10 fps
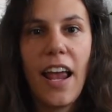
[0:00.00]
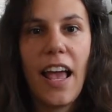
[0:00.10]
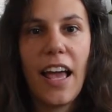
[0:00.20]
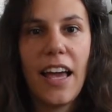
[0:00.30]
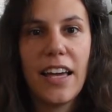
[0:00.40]

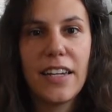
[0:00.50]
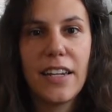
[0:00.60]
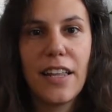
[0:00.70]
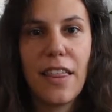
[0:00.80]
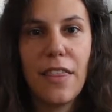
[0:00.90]

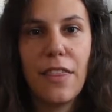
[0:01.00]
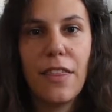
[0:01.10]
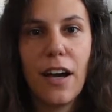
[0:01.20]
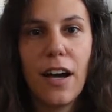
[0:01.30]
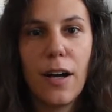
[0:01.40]
And
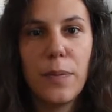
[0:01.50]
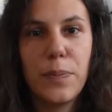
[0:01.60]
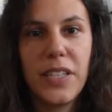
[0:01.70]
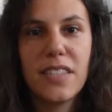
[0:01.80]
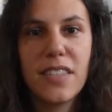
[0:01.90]
the
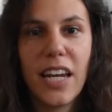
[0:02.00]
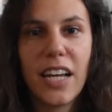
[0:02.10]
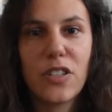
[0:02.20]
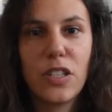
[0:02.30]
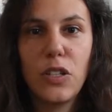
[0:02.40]
piece that I
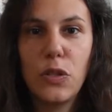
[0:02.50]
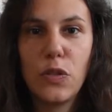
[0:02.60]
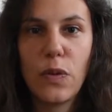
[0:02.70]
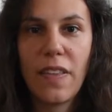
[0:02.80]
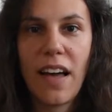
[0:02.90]
actually
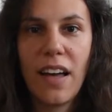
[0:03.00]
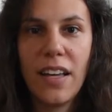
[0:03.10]
used for that